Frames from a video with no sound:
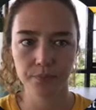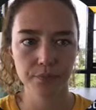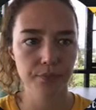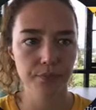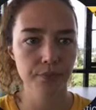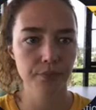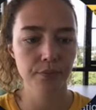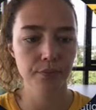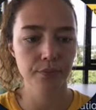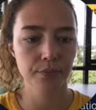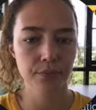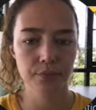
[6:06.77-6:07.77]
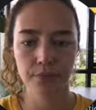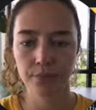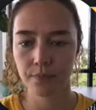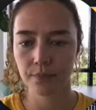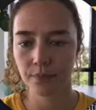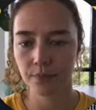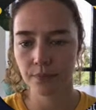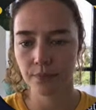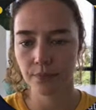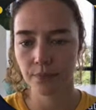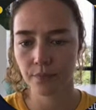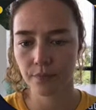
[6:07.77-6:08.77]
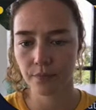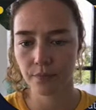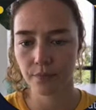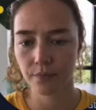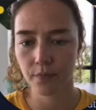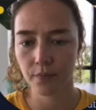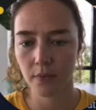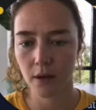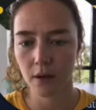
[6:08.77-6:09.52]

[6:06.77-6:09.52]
Nobody speaks.